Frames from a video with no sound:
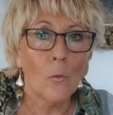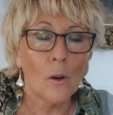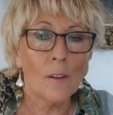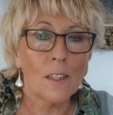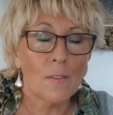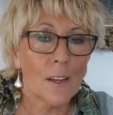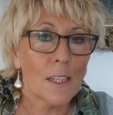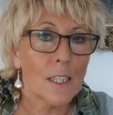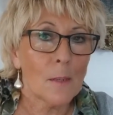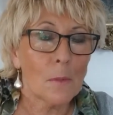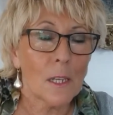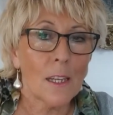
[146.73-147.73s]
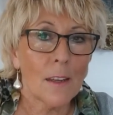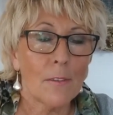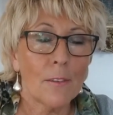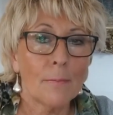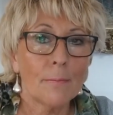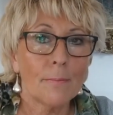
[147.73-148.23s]
where his victims
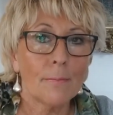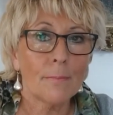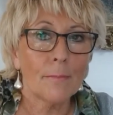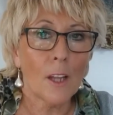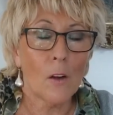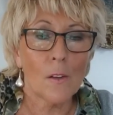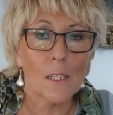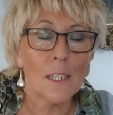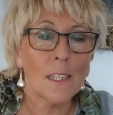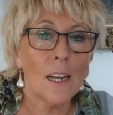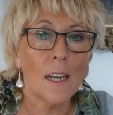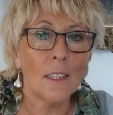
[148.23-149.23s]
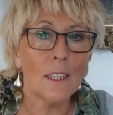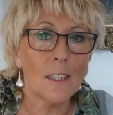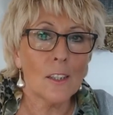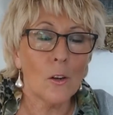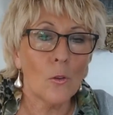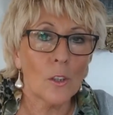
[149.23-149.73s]
live, obviously 9
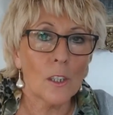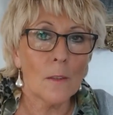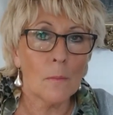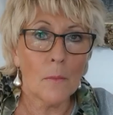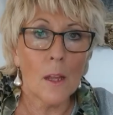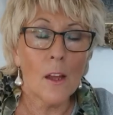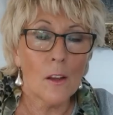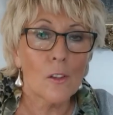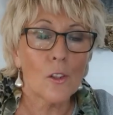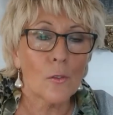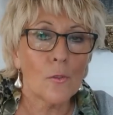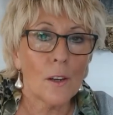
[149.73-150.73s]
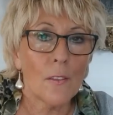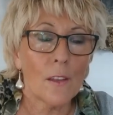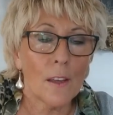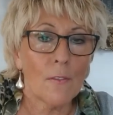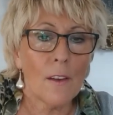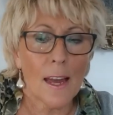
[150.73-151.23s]
years older and suffering
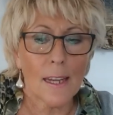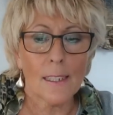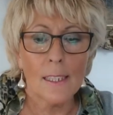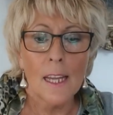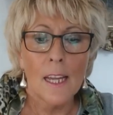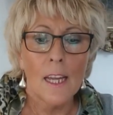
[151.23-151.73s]
the effects.